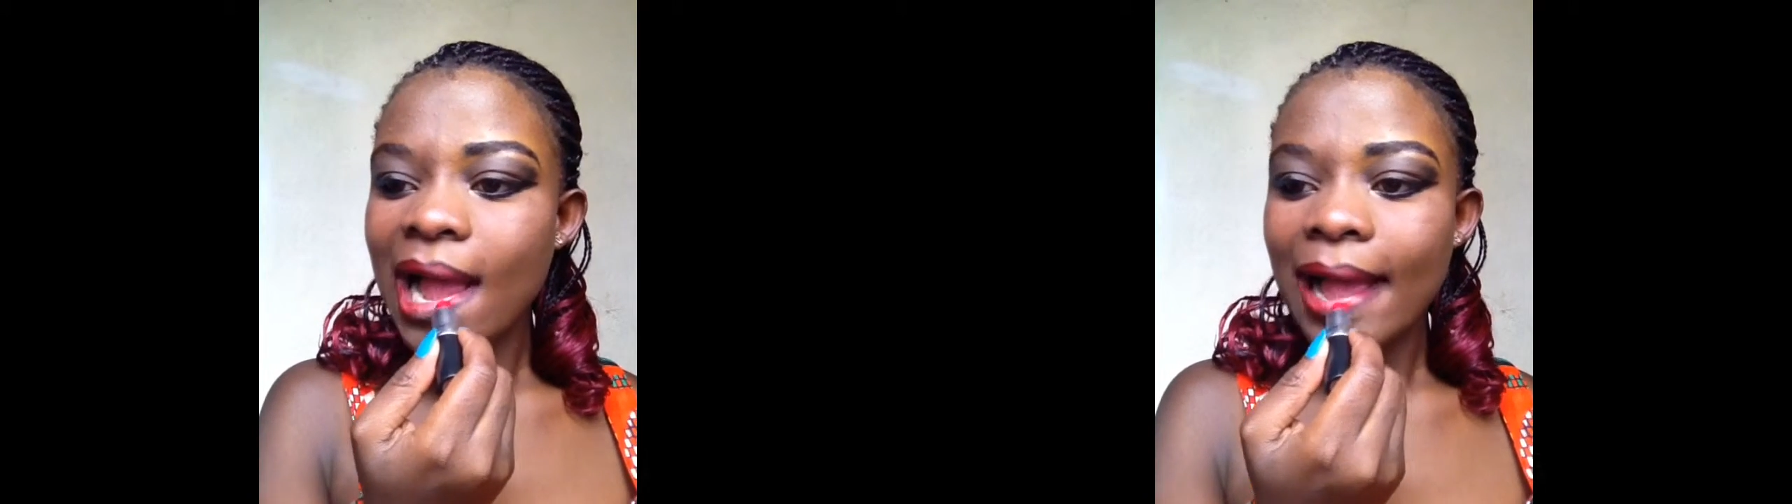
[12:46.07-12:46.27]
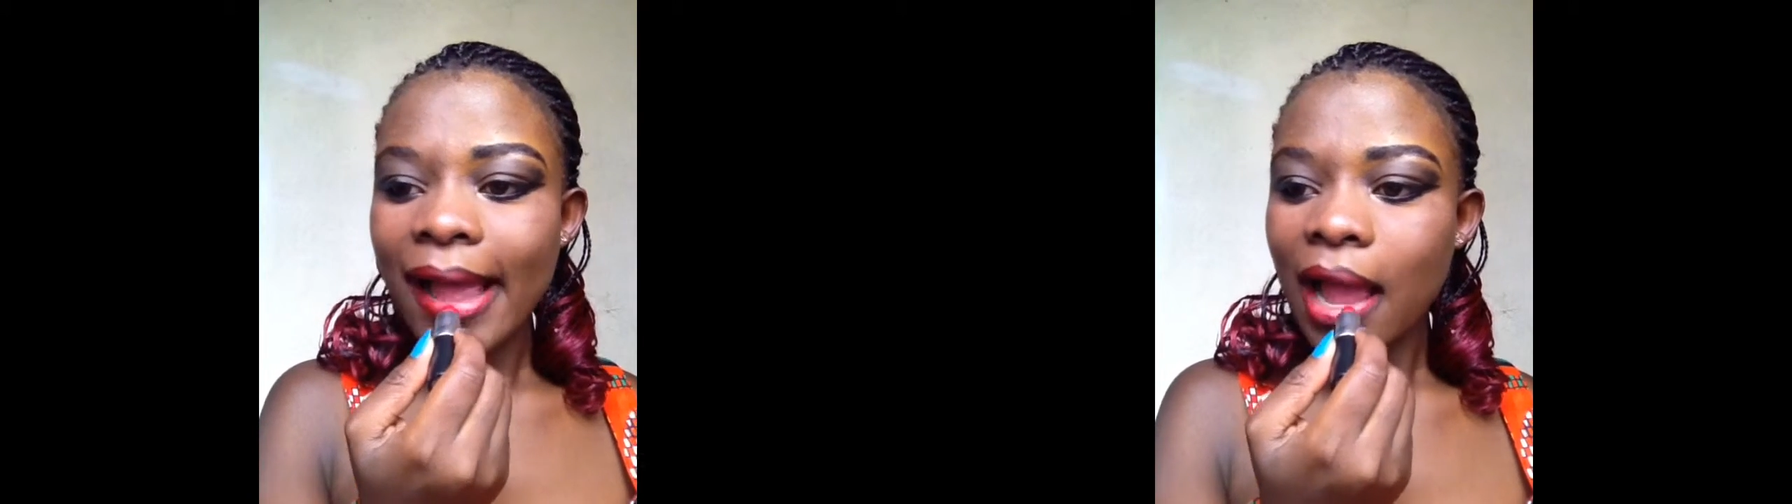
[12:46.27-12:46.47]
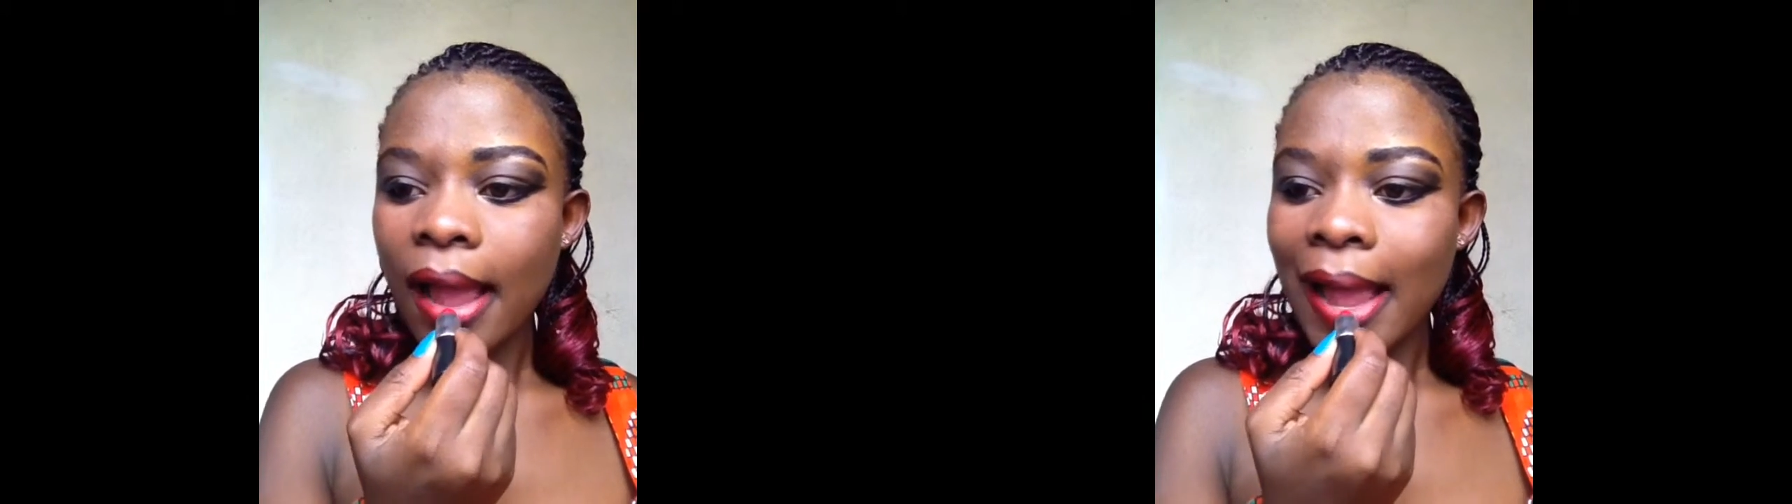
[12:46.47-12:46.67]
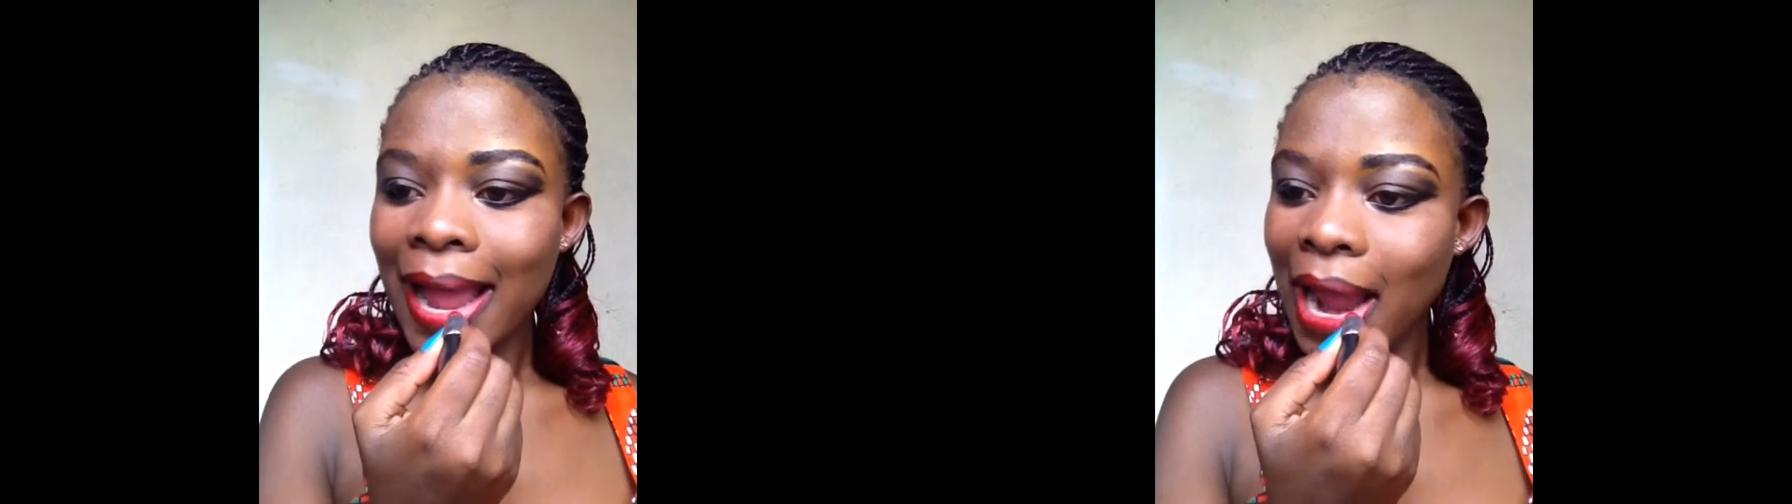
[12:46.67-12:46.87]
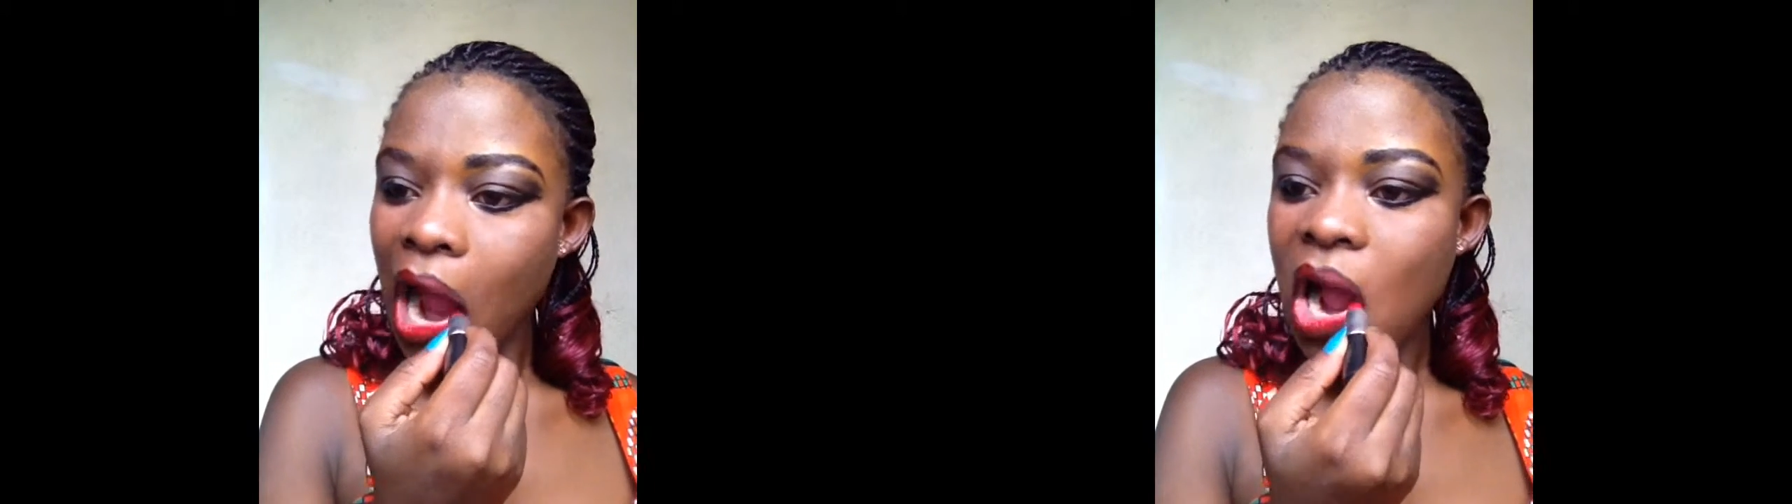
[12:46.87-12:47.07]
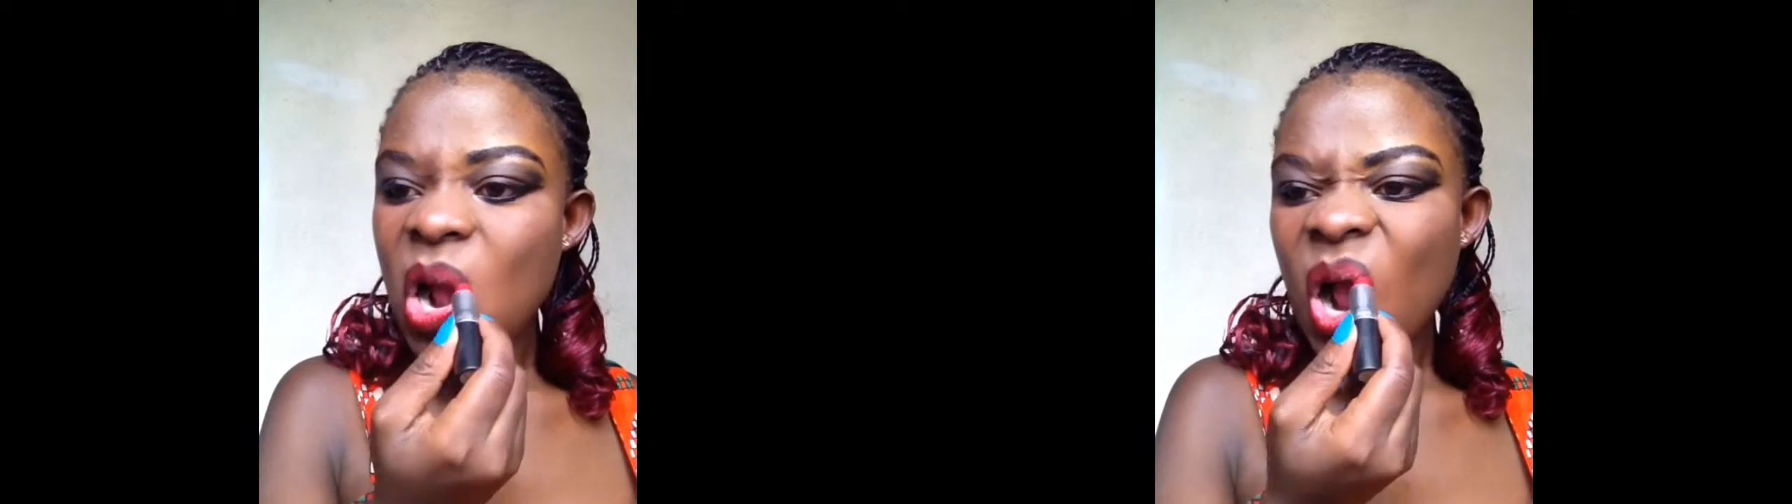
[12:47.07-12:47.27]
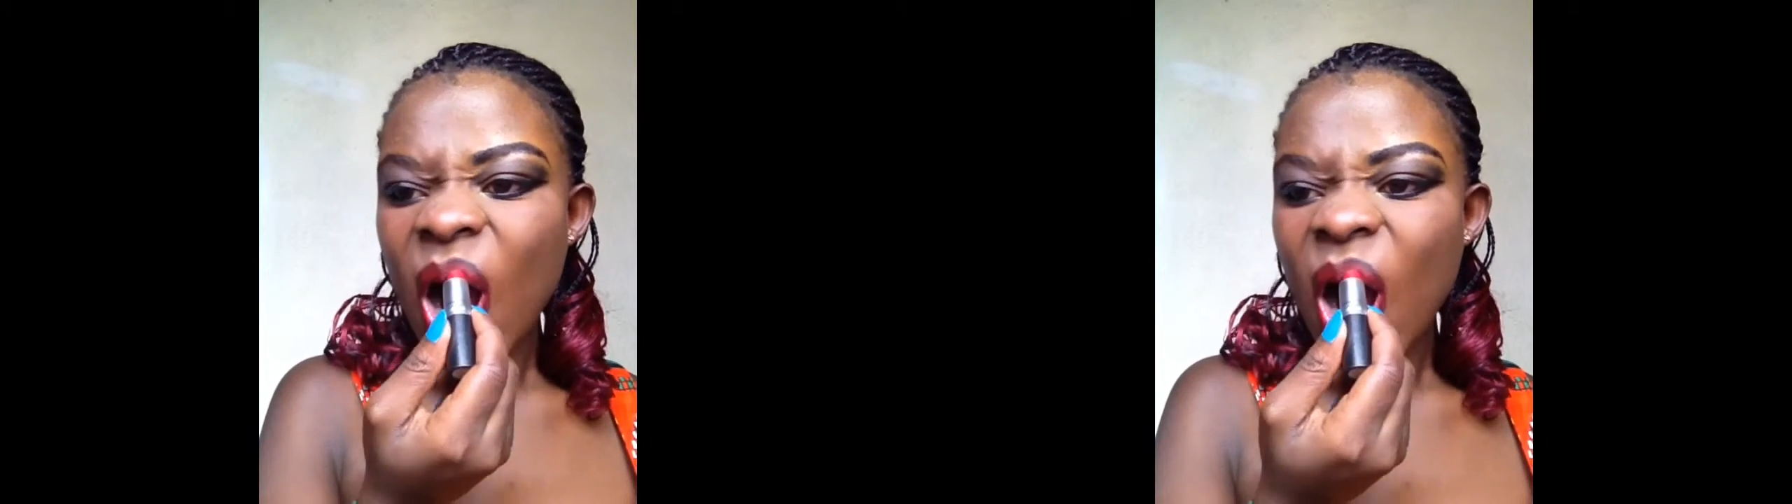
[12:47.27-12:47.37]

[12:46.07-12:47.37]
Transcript: just to show you how